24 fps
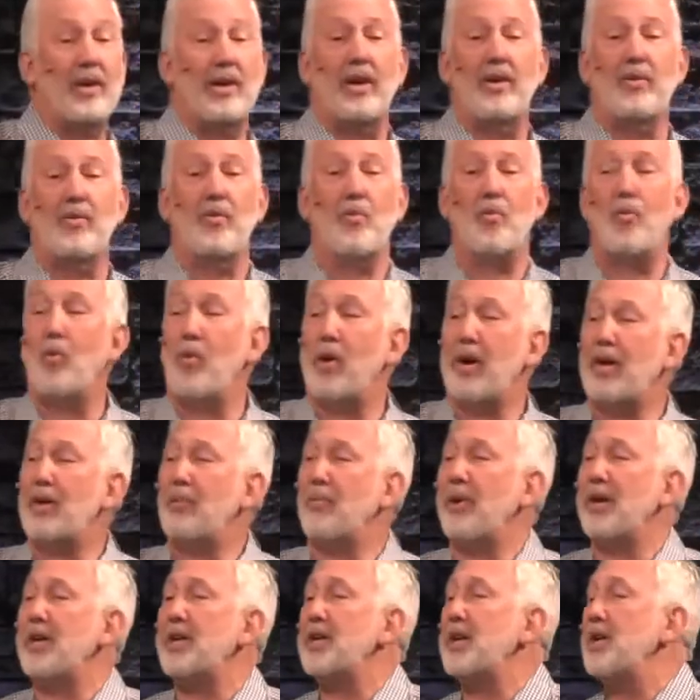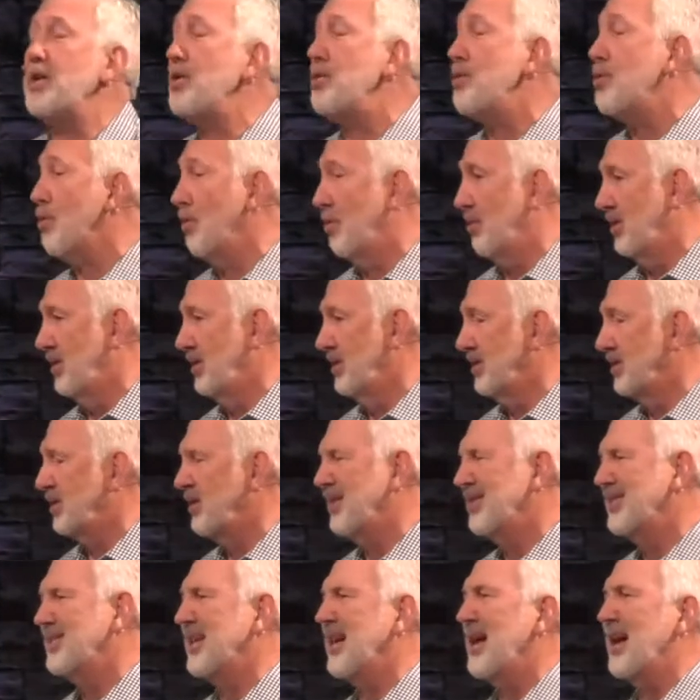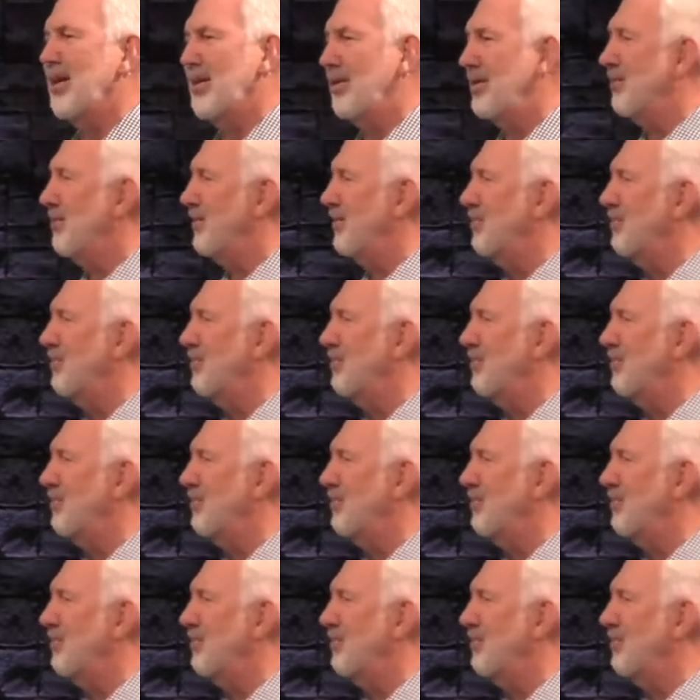You know, what did we do? Turns out